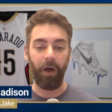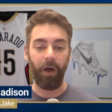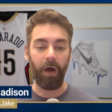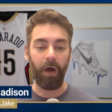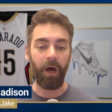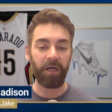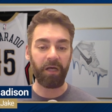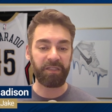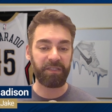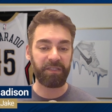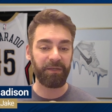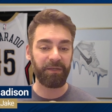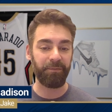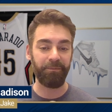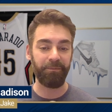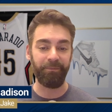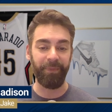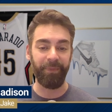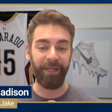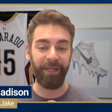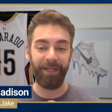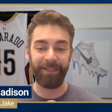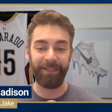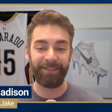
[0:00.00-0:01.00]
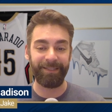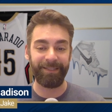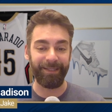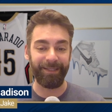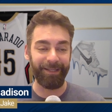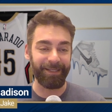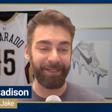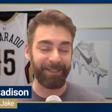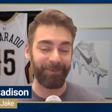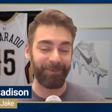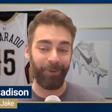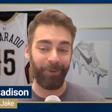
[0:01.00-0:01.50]
Awesome minutes in
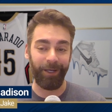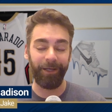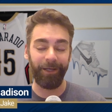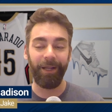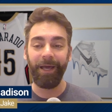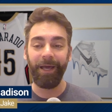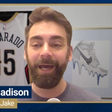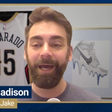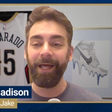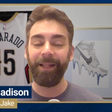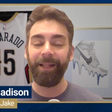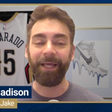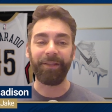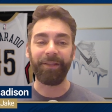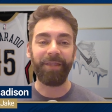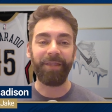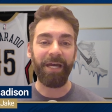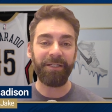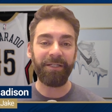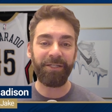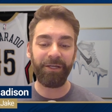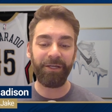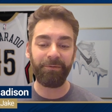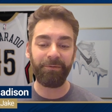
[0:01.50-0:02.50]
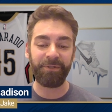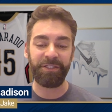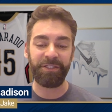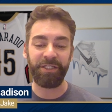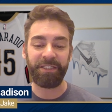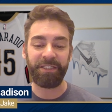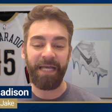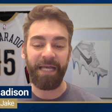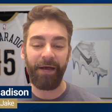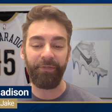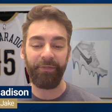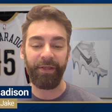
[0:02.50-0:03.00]
this one. Like, that dude was
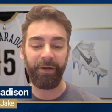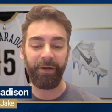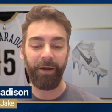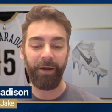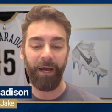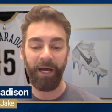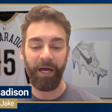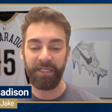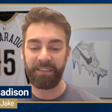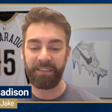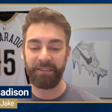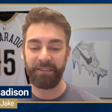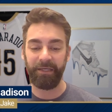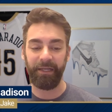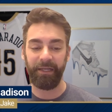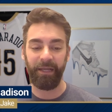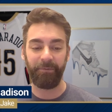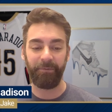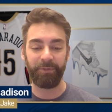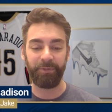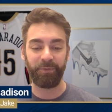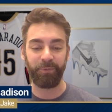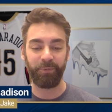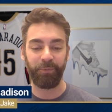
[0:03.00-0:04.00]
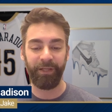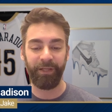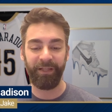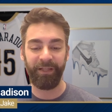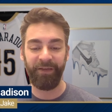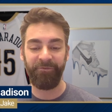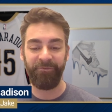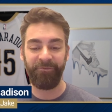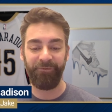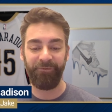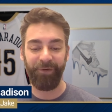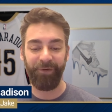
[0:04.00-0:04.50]
just out there hustling. It was
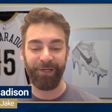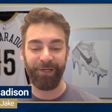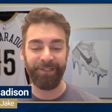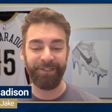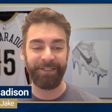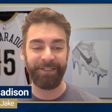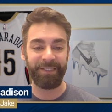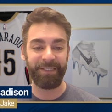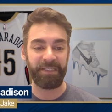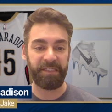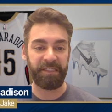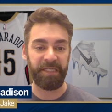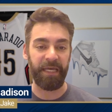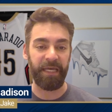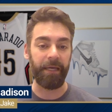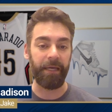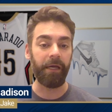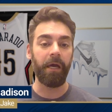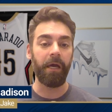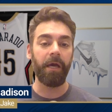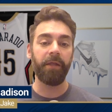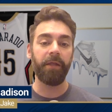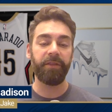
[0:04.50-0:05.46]
really fun to see.